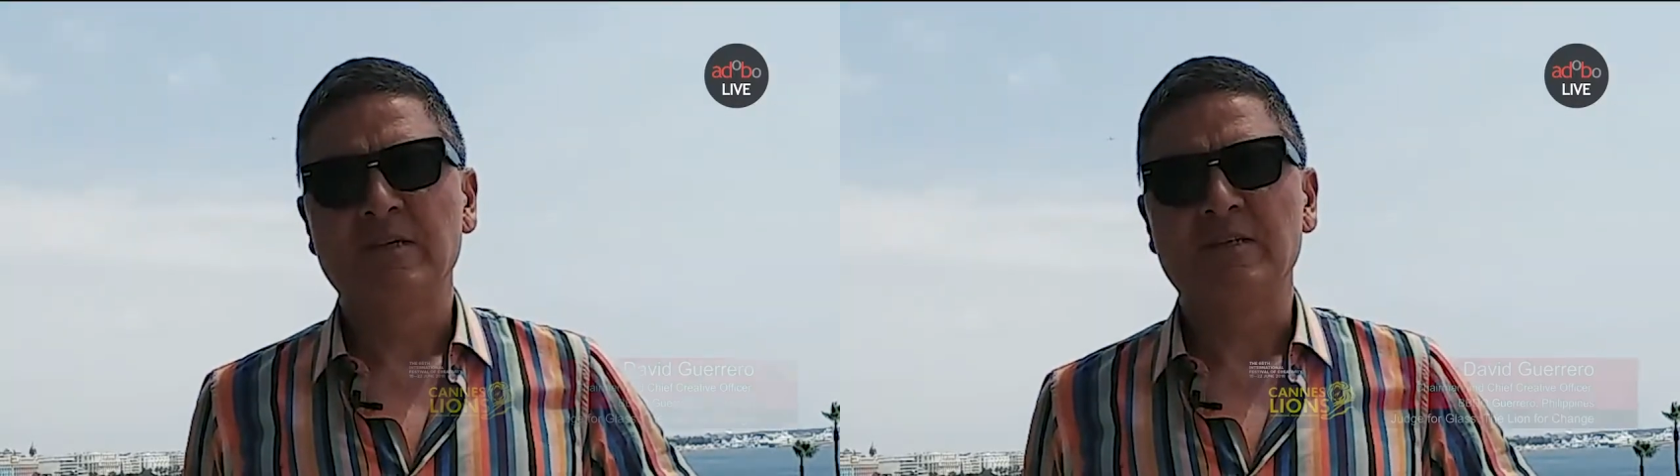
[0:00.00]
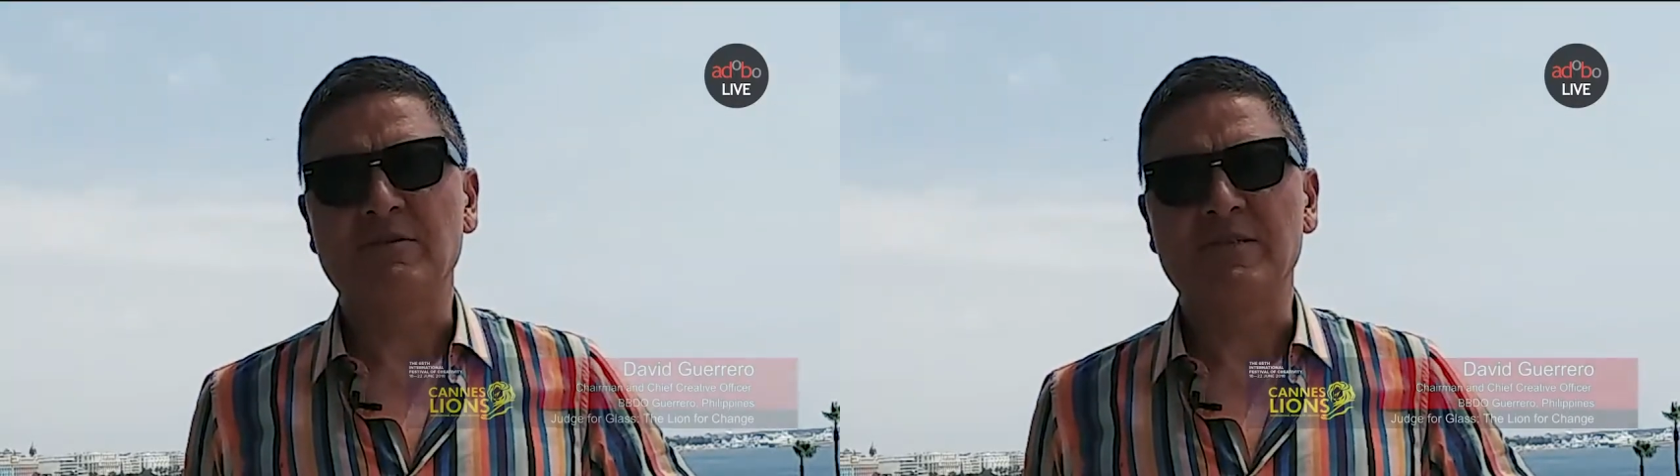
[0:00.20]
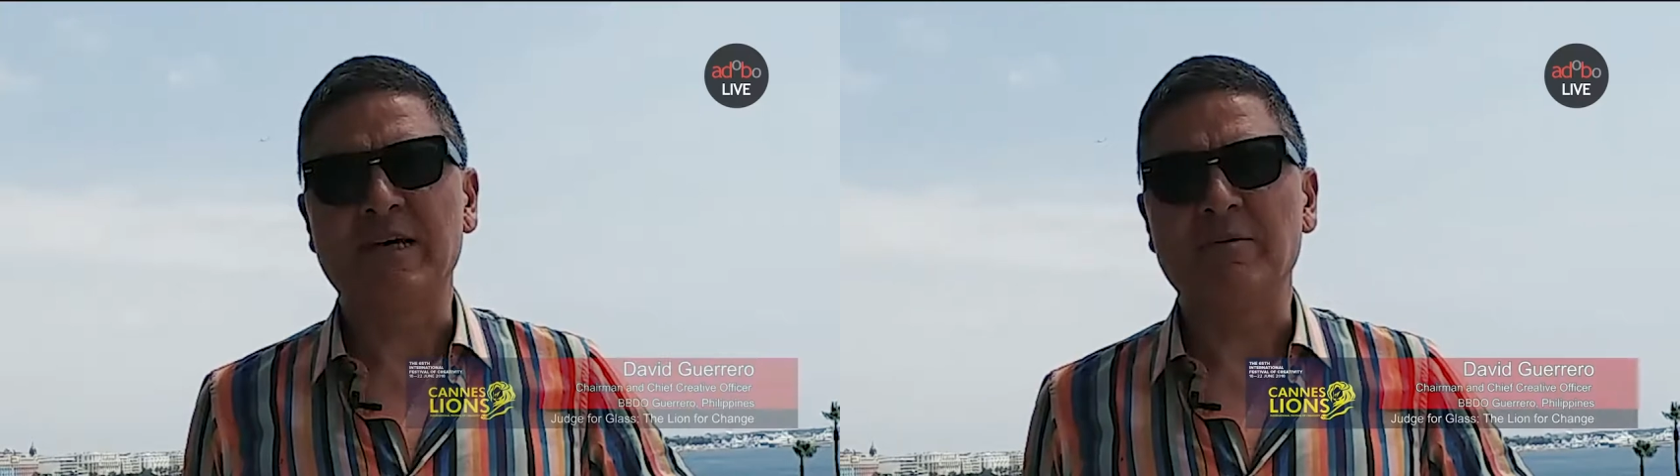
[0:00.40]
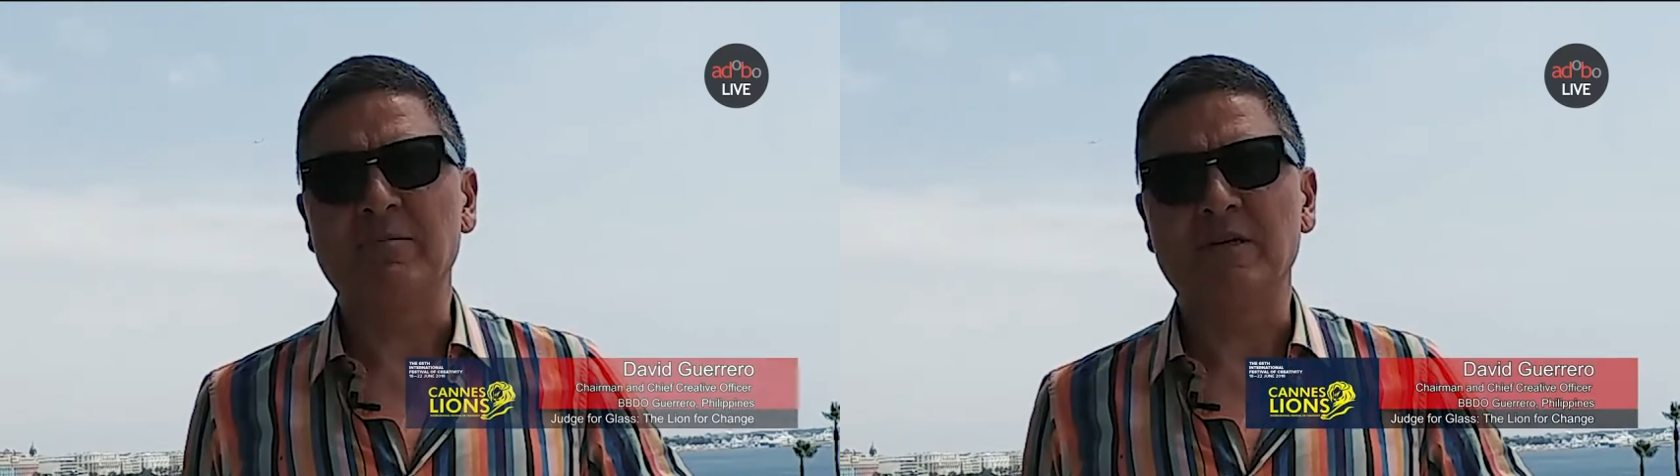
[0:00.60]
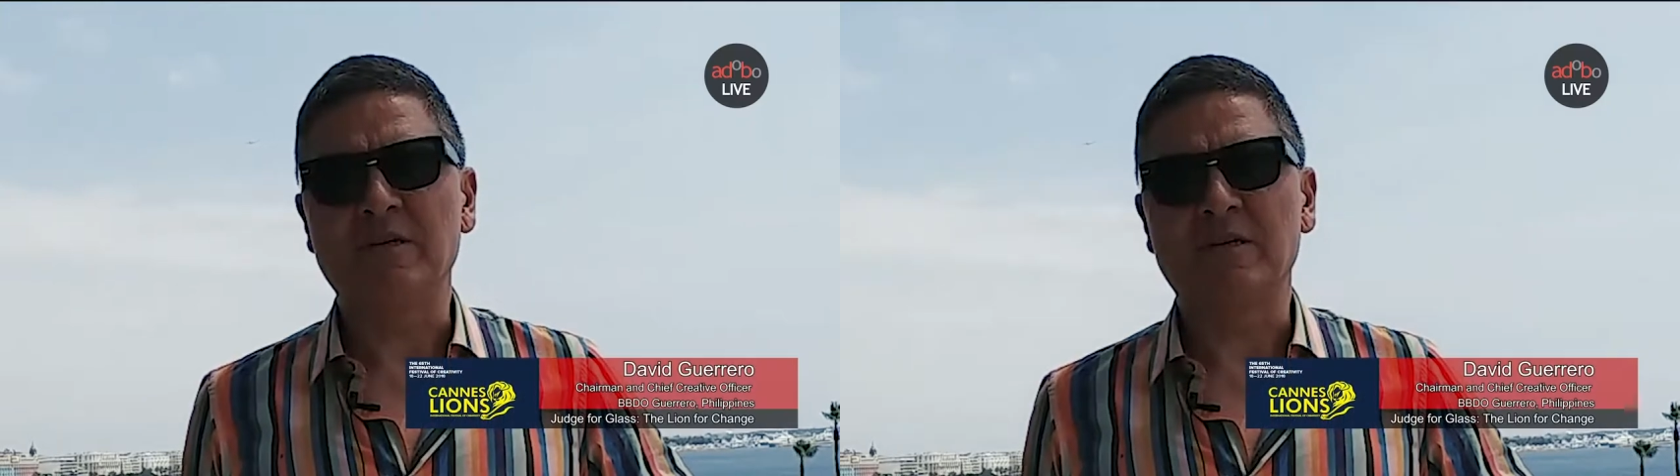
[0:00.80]
Sheryl
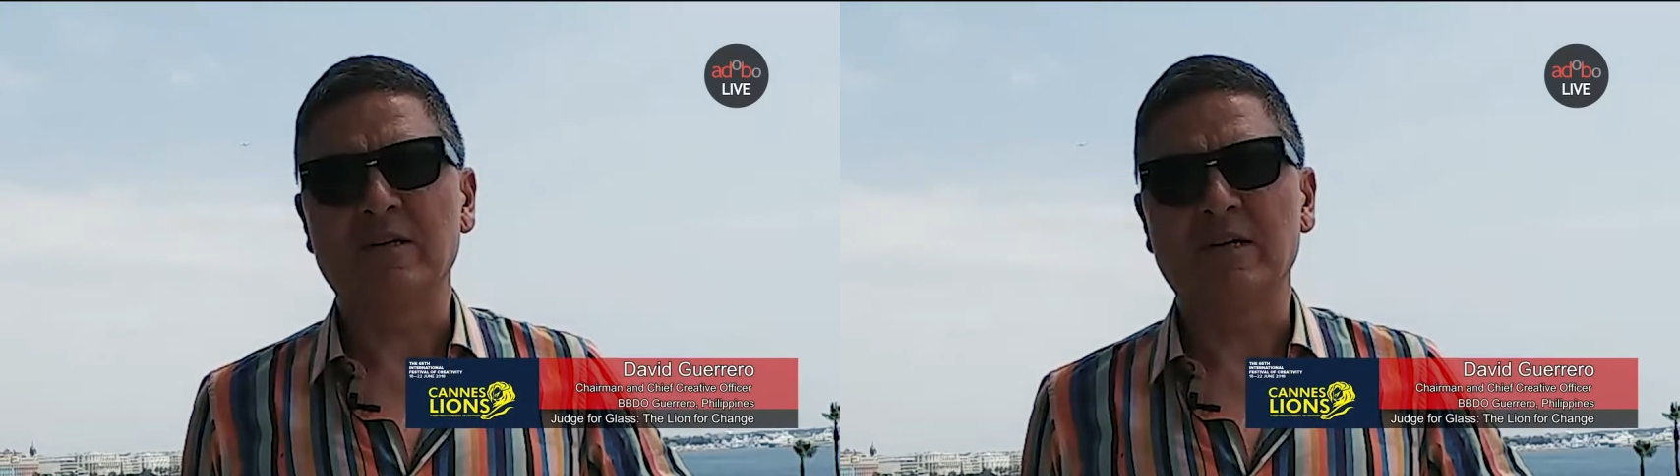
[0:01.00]
Sandberg